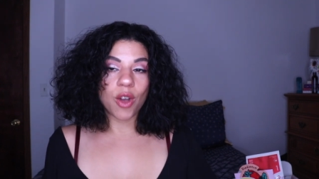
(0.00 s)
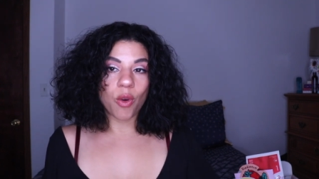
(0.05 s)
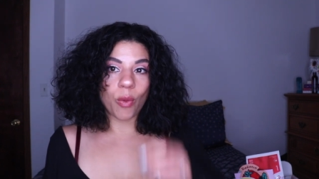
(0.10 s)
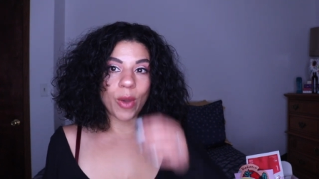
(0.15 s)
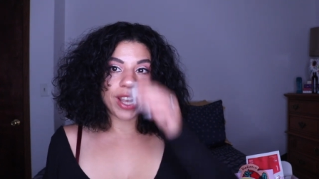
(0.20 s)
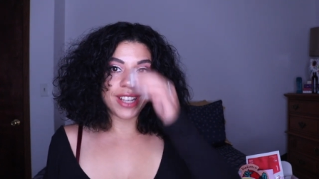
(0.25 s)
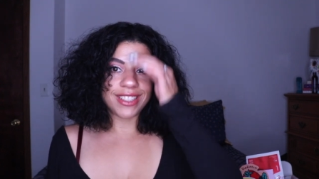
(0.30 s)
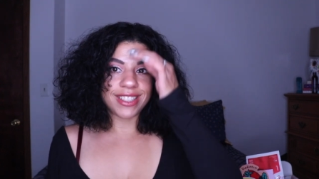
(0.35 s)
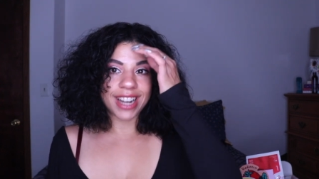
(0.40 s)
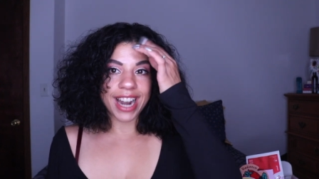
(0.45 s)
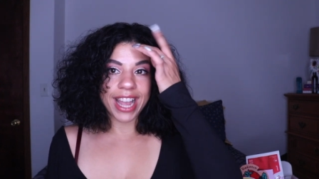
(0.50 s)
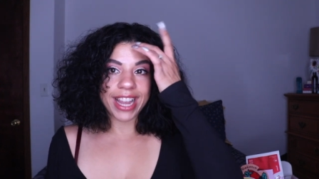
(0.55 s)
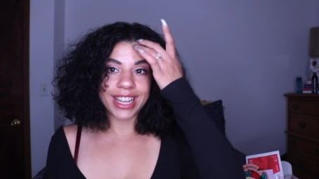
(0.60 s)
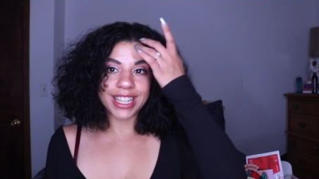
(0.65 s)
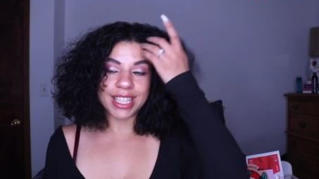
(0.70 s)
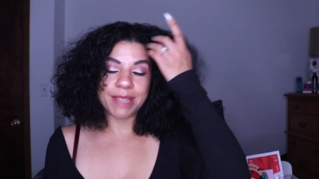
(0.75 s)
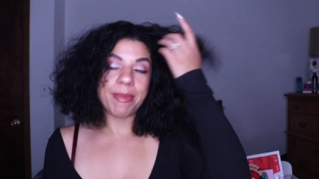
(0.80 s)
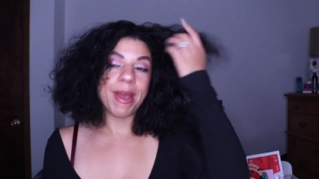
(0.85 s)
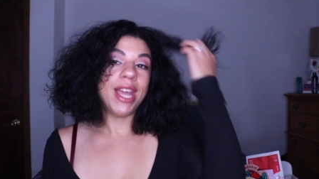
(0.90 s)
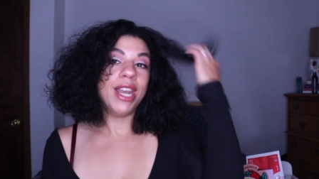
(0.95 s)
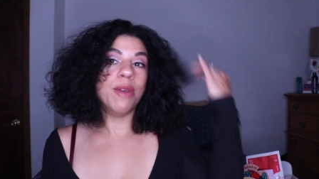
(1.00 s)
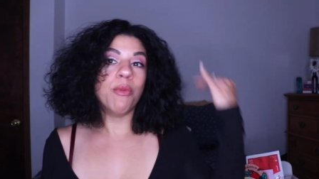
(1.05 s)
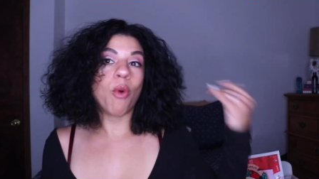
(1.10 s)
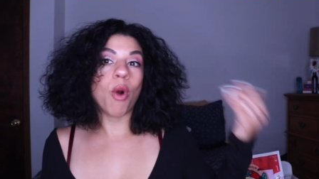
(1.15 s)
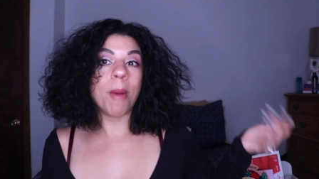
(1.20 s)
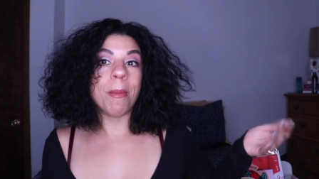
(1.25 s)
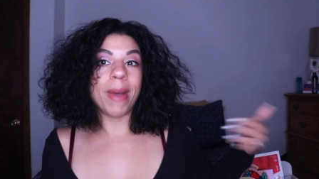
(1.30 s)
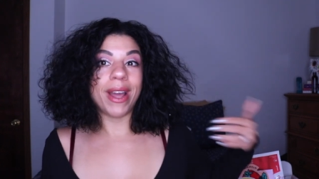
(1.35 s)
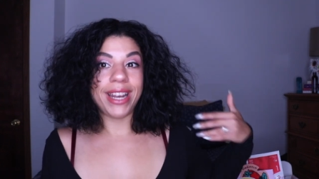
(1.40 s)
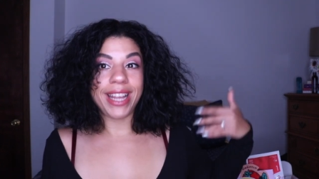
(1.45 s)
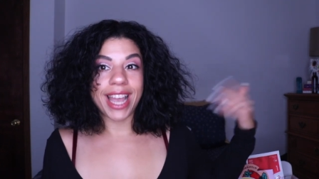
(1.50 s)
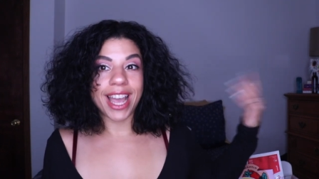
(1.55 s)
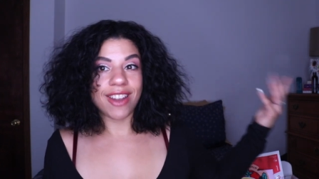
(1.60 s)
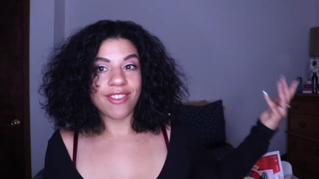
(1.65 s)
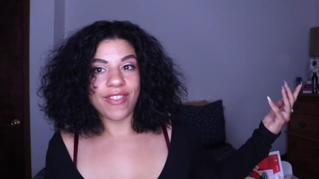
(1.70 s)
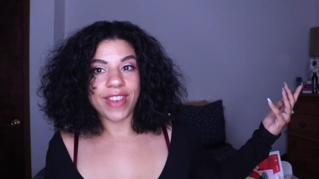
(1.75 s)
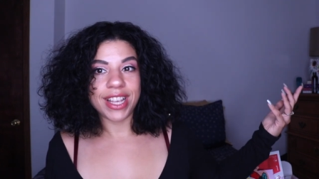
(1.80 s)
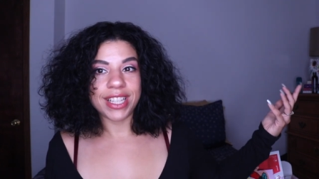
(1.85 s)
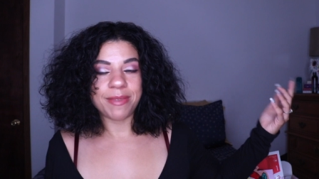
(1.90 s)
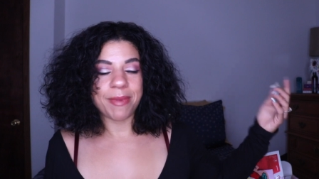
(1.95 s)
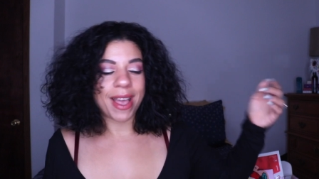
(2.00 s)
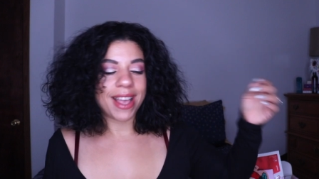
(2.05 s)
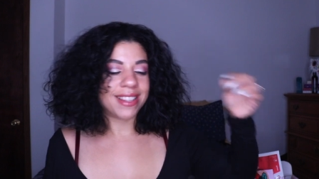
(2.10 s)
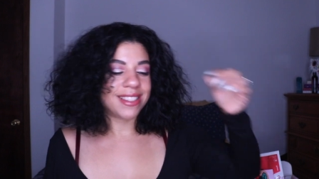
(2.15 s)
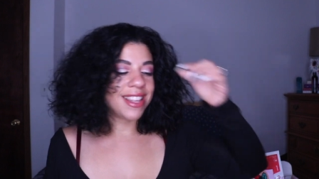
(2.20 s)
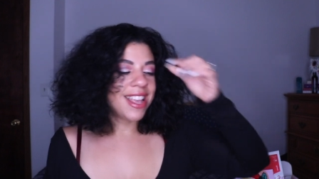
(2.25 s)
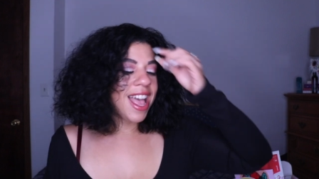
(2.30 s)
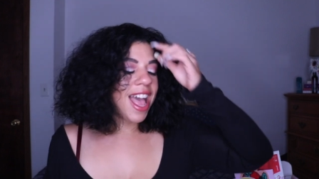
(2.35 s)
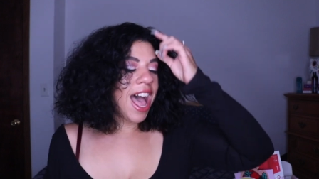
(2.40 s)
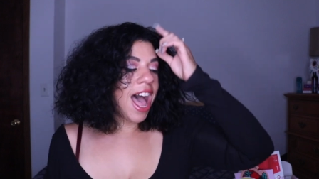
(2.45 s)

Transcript: ways that I could spend more money on face masks.